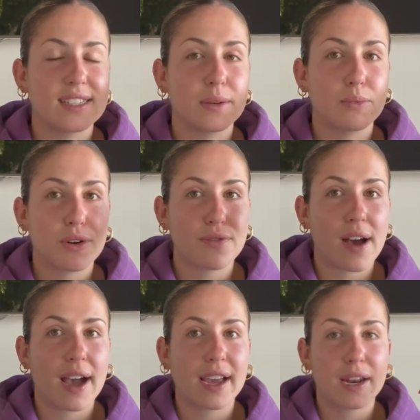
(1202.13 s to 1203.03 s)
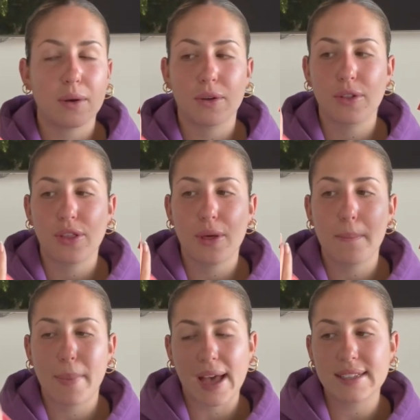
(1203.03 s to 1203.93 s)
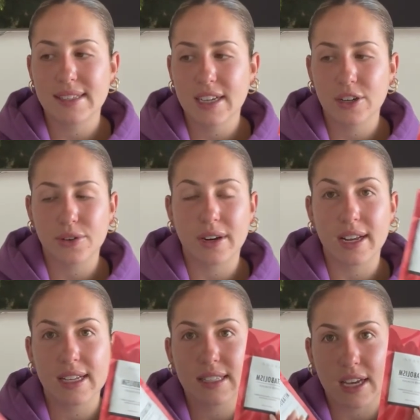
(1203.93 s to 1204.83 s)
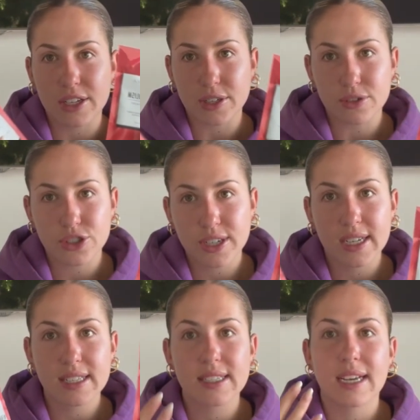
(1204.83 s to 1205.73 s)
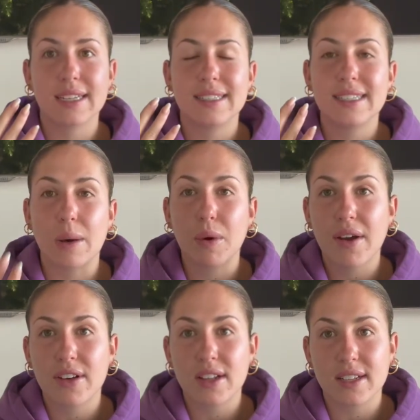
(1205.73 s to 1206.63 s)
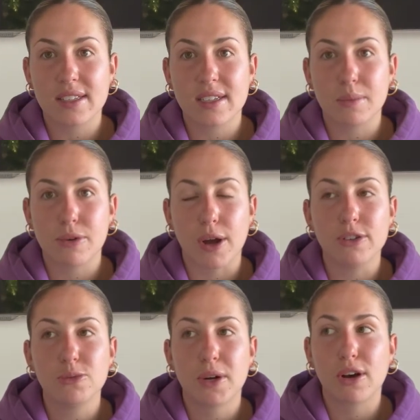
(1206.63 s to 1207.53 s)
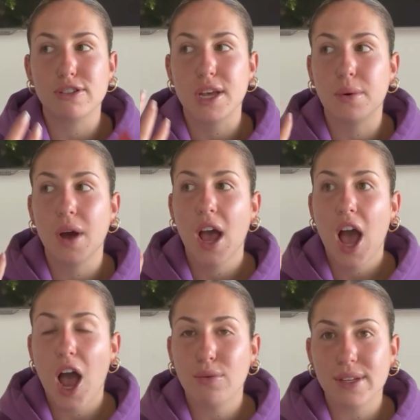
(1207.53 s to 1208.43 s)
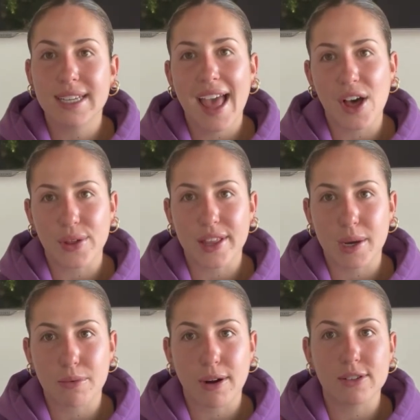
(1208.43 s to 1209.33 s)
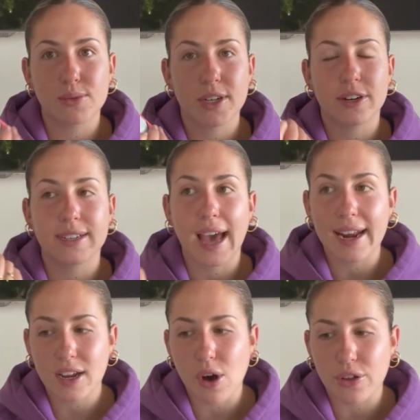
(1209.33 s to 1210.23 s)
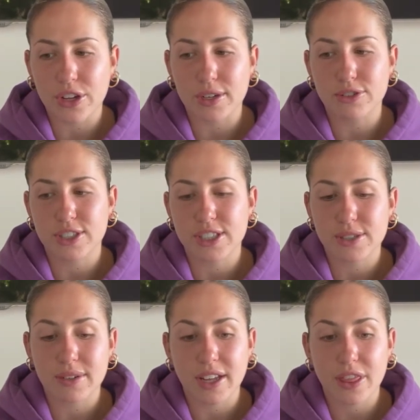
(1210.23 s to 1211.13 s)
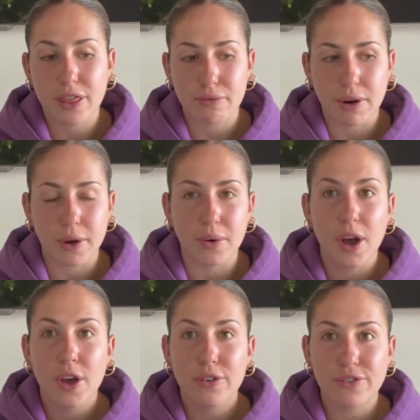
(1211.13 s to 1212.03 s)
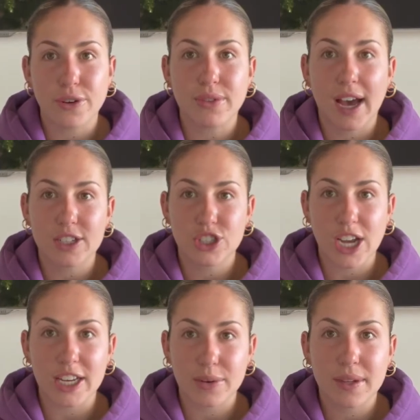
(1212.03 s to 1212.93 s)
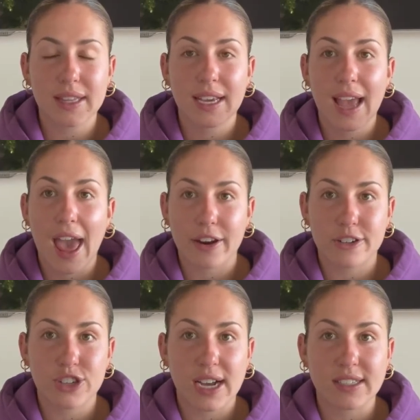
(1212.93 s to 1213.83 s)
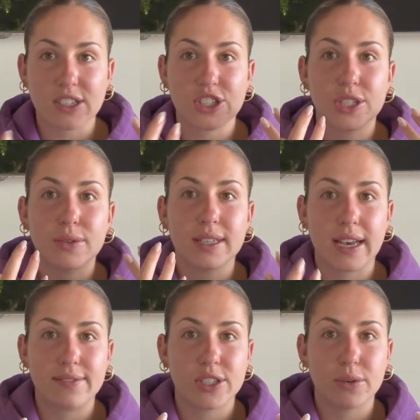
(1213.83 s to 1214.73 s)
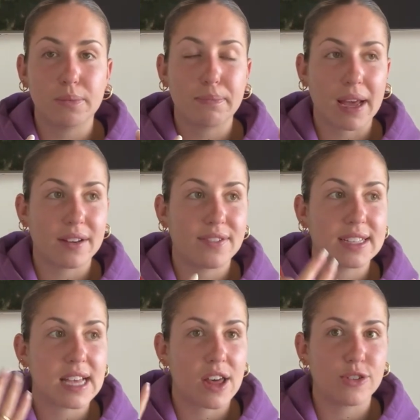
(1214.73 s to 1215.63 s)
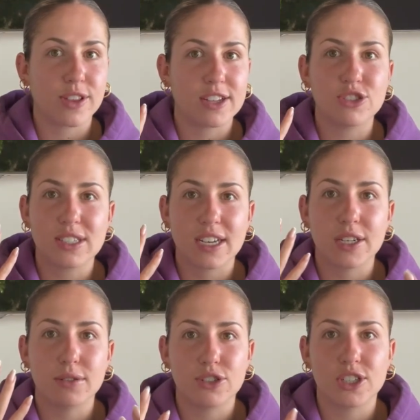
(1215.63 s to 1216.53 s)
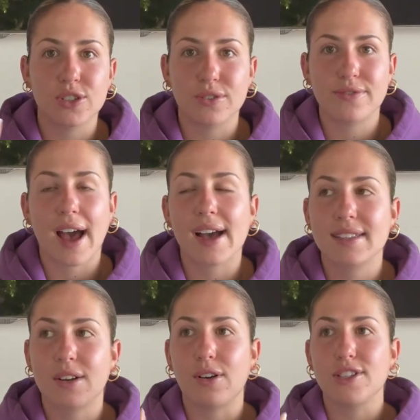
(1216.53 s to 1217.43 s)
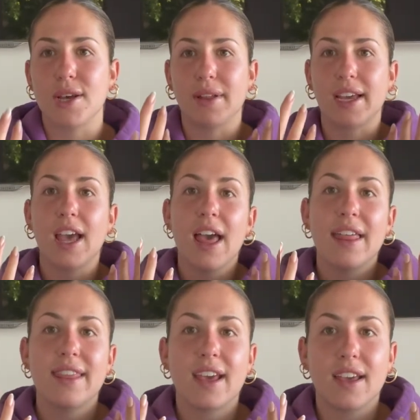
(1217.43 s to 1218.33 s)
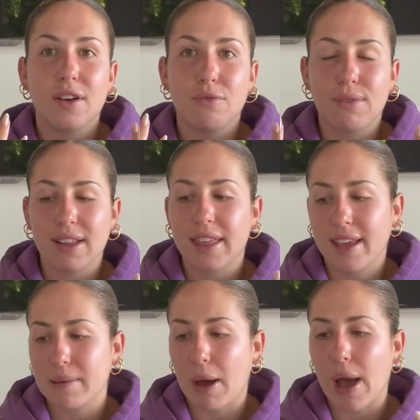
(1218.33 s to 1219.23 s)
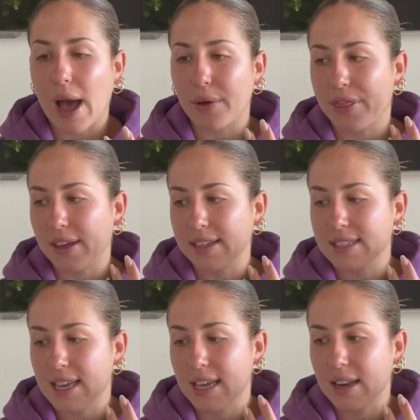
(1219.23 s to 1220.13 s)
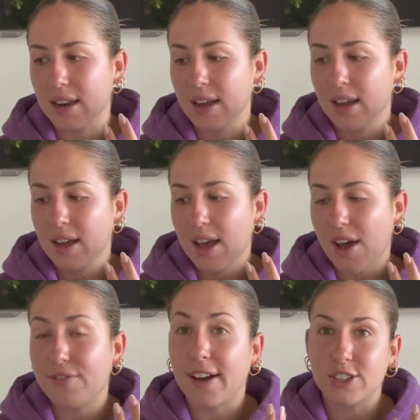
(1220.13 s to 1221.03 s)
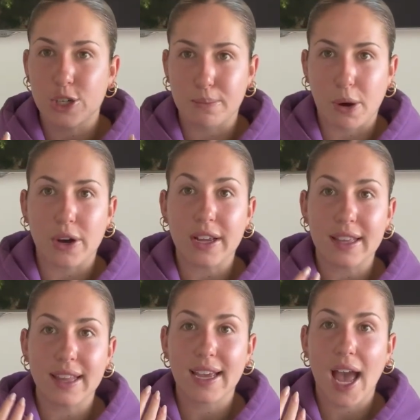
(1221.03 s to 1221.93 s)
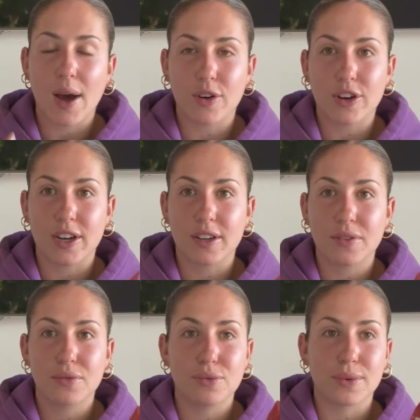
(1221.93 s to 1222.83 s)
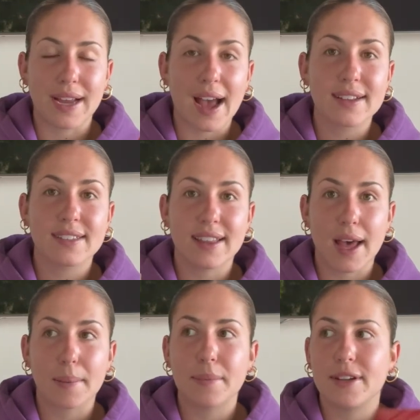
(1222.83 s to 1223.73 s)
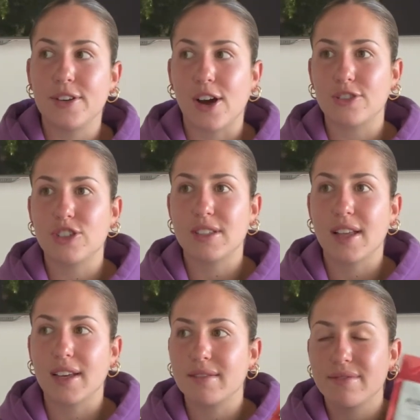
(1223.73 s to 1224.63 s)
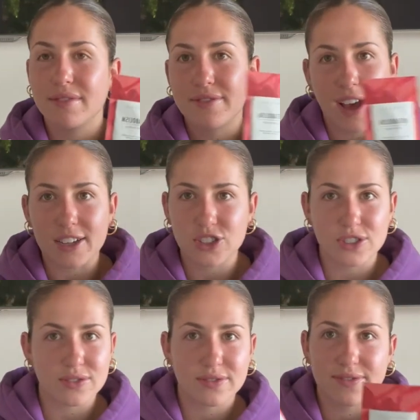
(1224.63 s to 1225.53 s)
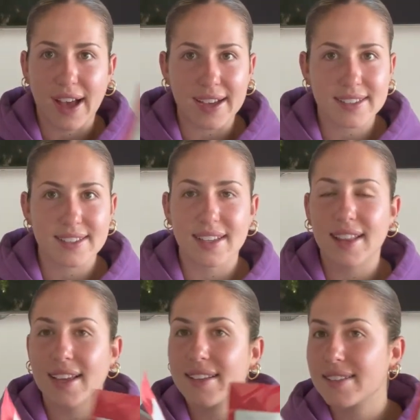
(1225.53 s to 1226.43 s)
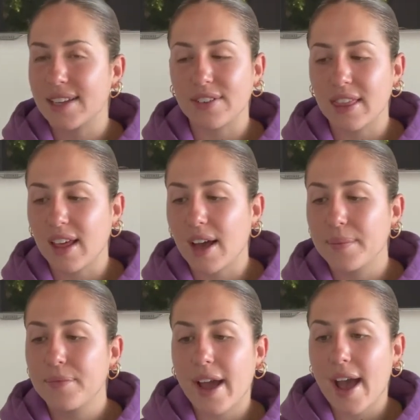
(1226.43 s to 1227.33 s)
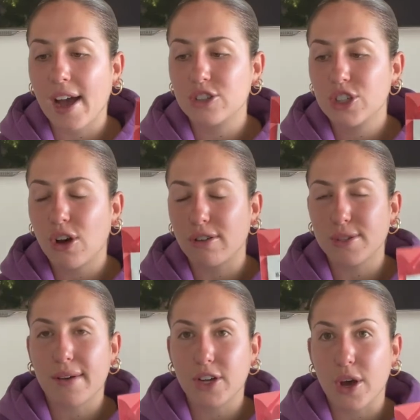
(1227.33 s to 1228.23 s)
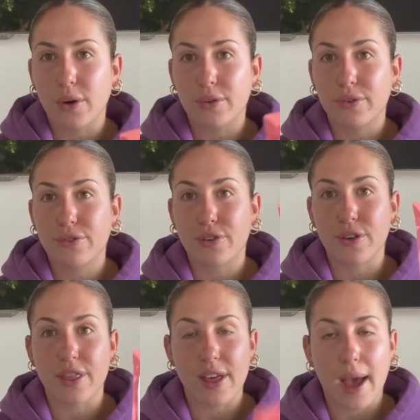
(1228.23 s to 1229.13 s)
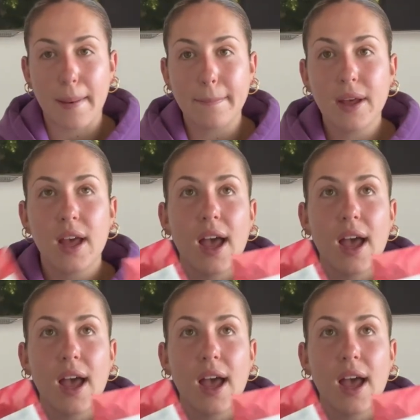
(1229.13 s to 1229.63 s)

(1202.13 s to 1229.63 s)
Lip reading: to provide the best ingredients and nutrients in somewhat of a holistic approach, but also a really healthy approach where you're getting all the nutrients you need through food that genuinely energizes you, gives you benefits other than just like nutritional facts. And also like they really think about how things can affect your body and like how you're gonna react to them, not just like facts and like stuff like that. I actually also have a code for them.